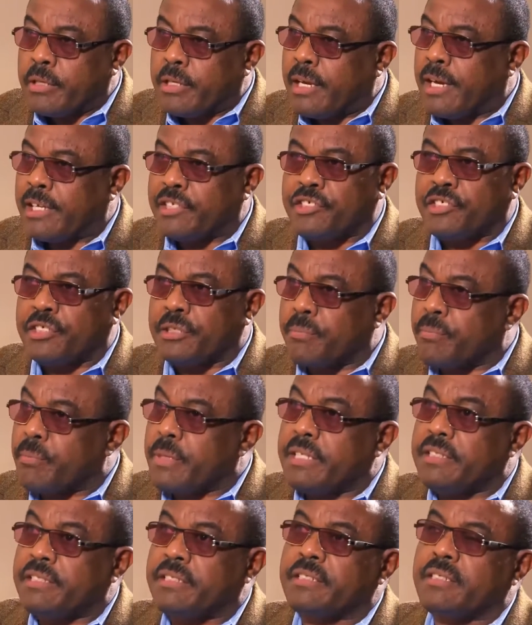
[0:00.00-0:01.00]

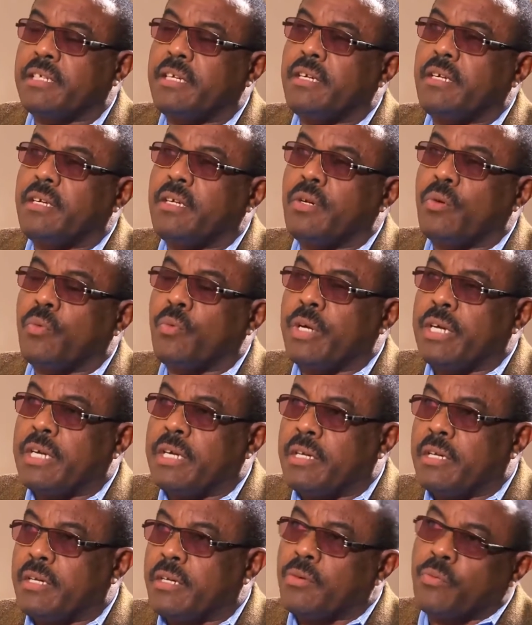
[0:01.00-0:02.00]
achievements,
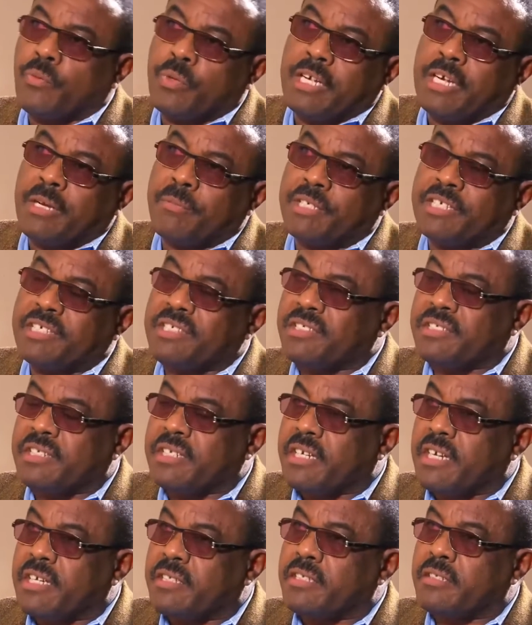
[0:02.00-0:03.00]
where we have
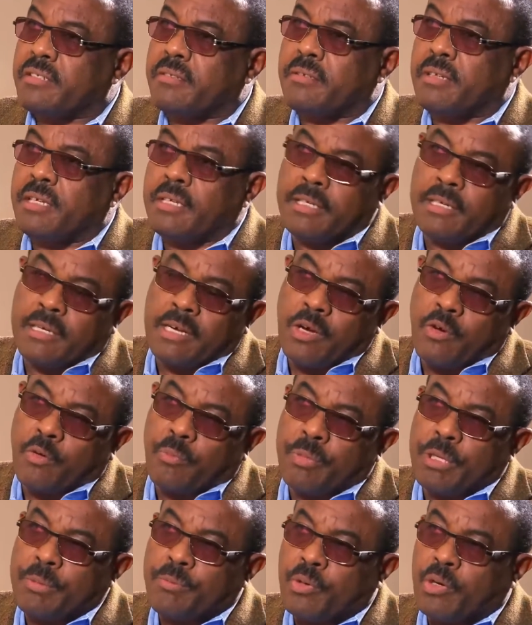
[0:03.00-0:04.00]
extricated our
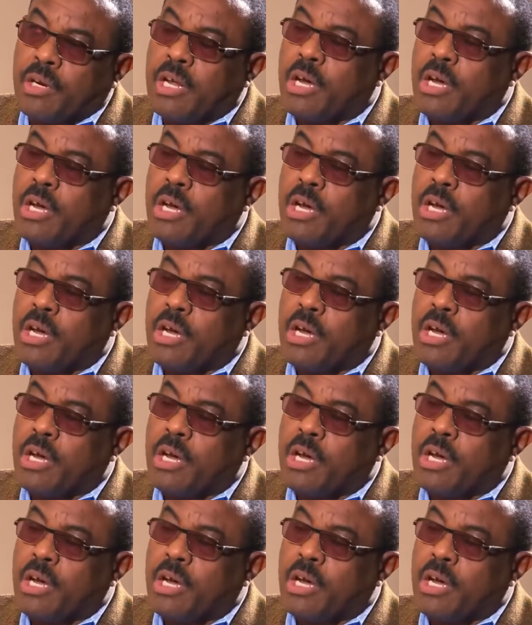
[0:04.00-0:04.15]
people